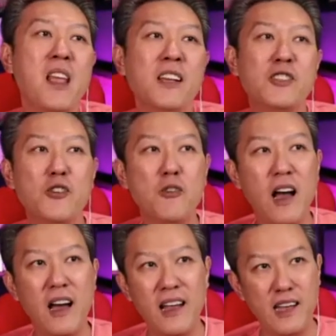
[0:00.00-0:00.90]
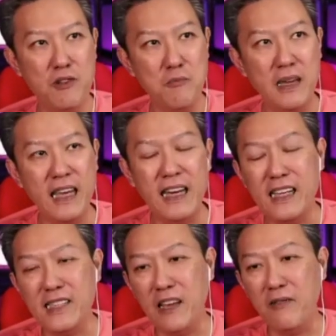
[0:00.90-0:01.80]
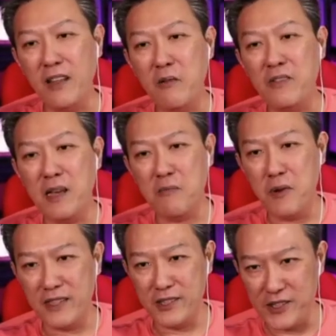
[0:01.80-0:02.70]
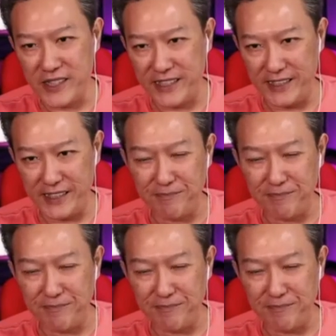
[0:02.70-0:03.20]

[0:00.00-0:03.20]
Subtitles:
So I'd like to begin this evening with some questions.